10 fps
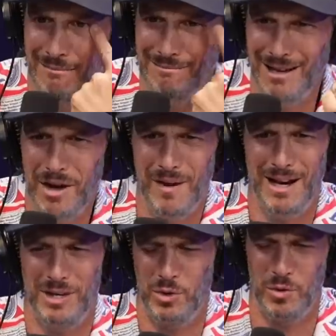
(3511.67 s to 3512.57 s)
No,
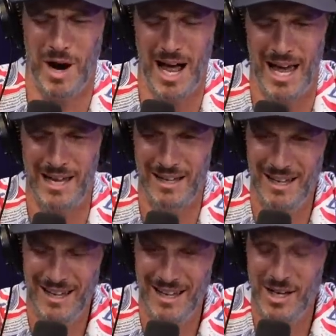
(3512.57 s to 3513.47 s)
I didn't cry.
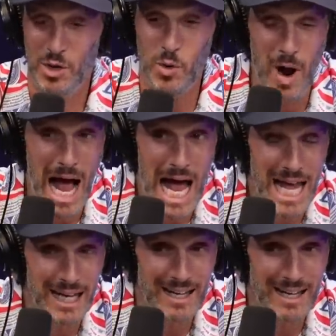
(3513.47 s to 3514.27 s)
Cry? F-